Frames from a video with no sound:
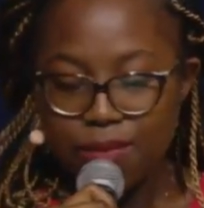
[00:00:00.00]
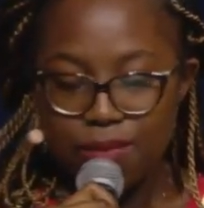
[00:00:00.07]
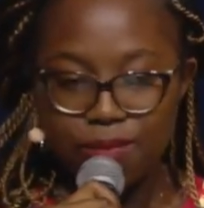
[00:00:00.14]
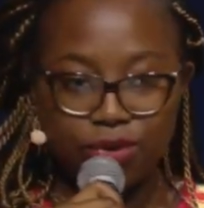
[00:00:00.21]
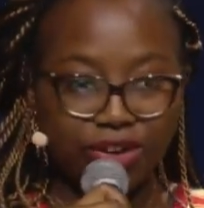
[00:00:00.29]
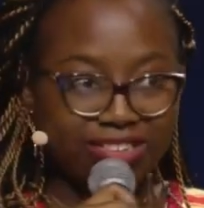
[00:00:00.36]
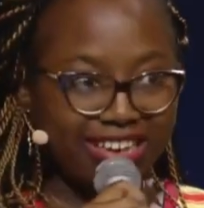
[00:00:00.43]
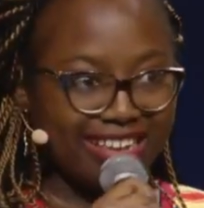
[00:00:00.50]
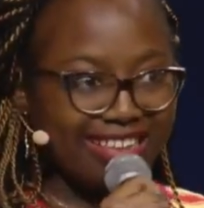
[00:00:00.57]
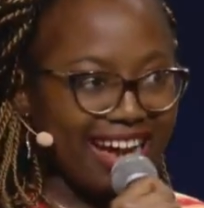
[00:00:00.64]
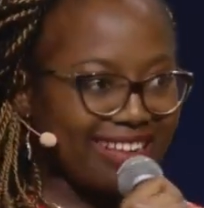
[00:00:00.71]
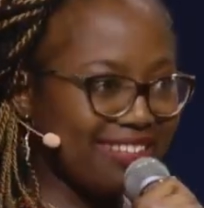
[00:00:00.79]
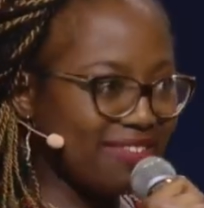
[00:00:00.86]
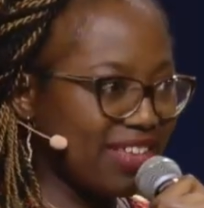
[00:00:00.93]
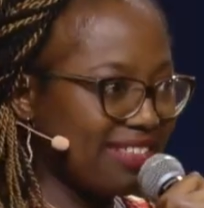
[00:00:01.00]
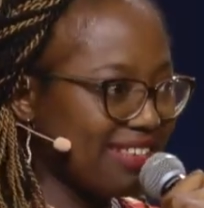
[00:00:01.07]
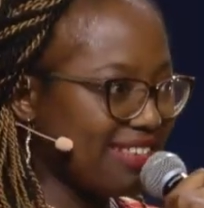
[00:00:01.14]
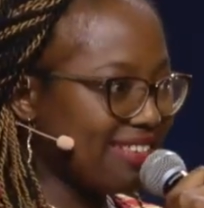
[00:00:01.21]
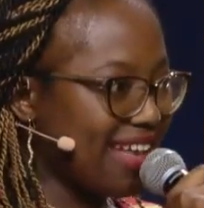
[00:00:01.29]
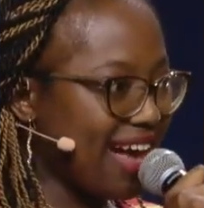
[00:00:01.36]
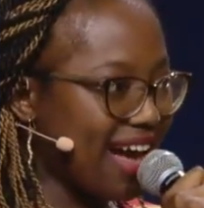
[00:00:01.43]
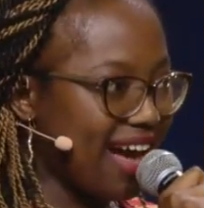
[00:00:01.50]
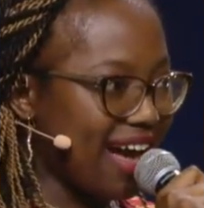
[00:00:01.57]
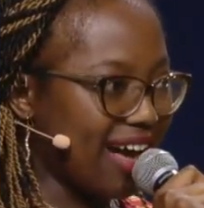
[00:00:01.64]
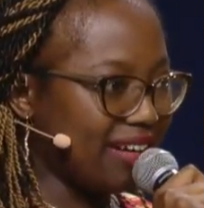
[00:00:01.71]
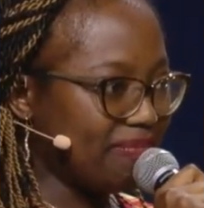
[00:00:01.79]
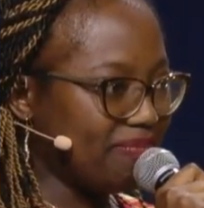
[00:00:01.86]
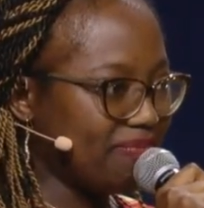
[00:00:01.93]
project activities are
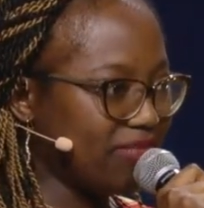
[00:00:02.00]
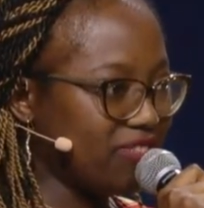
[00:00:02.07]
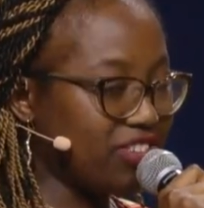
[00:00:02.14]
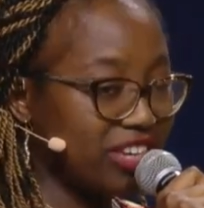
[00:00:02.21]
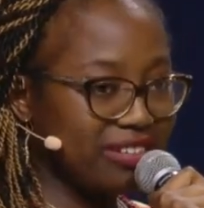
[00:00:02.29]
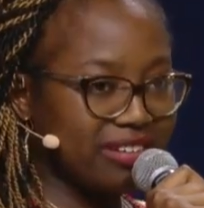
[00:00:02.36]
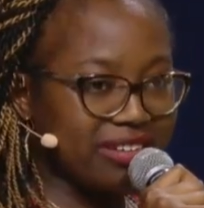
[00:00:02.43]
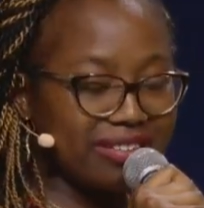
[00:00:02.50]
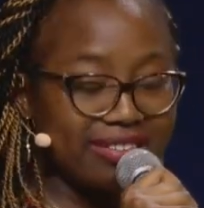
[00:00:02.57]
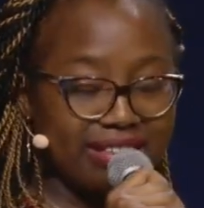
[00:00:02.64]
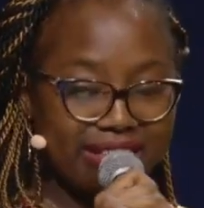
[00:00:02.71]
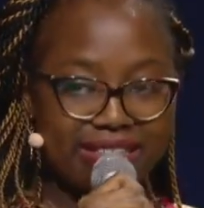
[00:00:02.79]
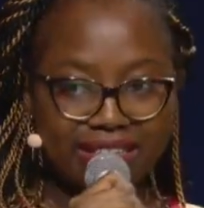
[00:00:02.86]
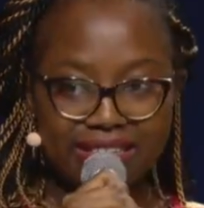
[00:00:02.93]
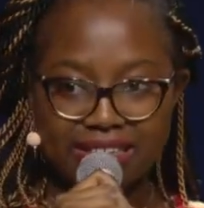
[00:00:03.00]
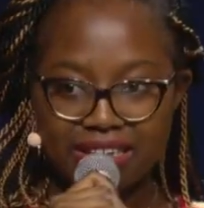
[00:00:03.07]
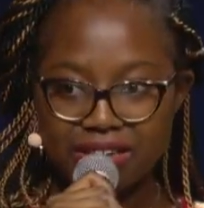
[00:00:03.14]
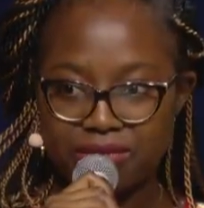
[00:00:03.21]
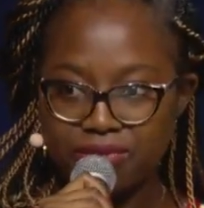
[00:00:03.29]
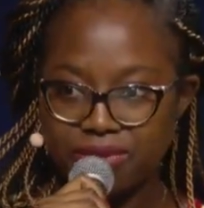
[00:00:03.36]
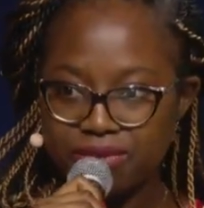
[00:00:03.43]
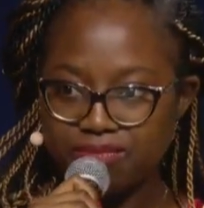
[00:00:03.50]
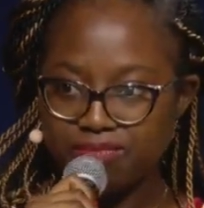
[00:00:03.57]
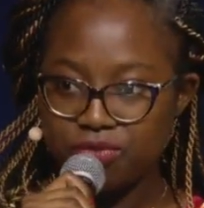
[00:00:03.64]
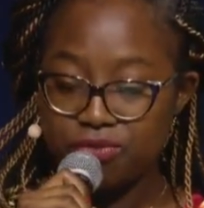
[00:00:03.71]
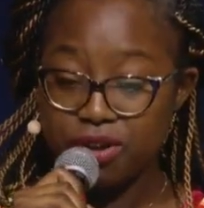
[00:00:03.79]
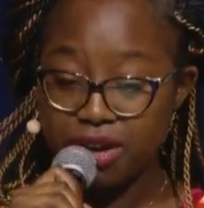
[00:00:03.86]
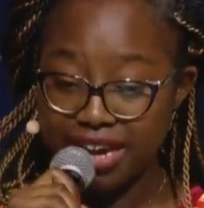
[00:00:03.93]
gender sensitive.
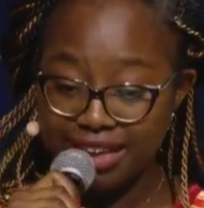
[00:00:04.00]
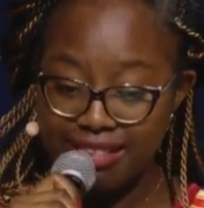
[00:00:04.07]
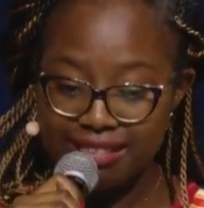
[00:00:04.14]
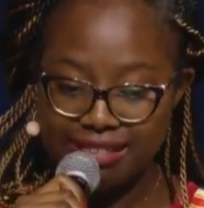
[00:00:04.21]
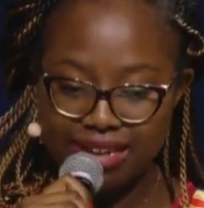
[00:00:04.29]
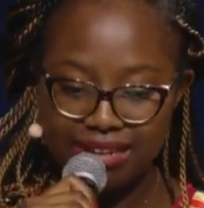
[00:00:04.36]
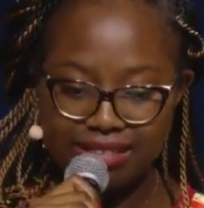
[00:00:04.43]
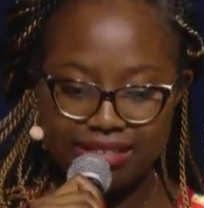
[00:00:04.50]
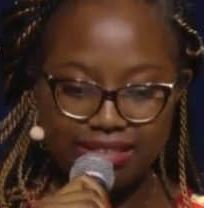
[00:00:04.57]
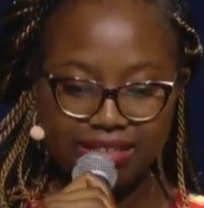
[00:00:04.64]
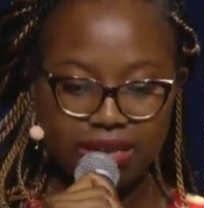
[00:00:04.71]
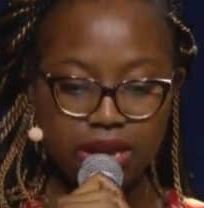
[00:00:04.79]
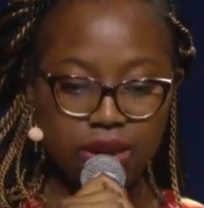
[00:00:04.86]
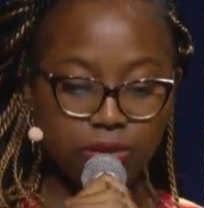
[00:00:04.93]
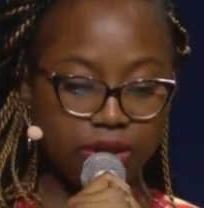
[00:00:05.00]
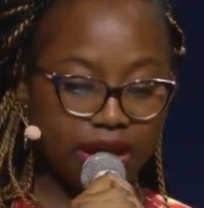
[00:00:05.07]
For instance, we